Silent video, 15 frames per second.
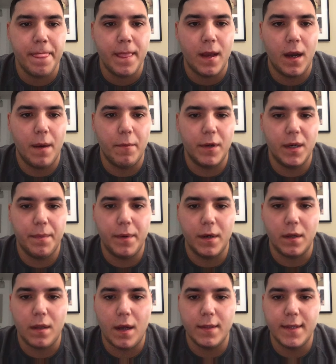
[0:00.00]
We're gonna put a
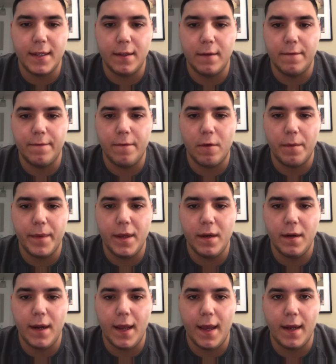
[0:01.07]
contact form here
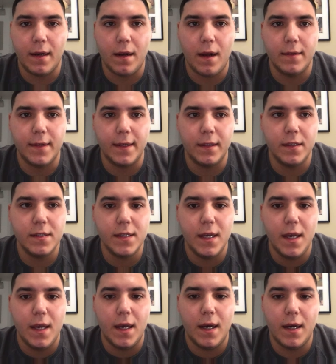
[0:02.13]
and contact us.
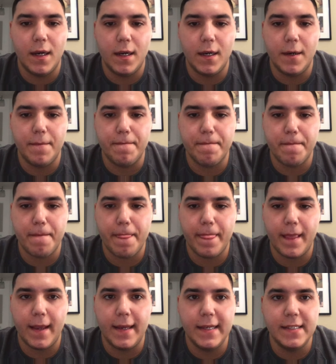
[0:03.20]

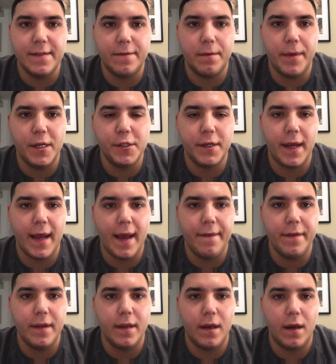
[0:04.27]
His information, I have
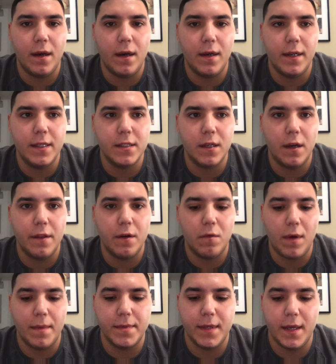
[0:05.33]
it on his other
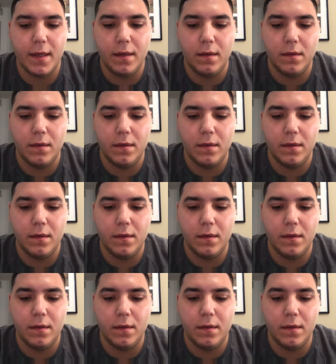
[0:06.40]
website.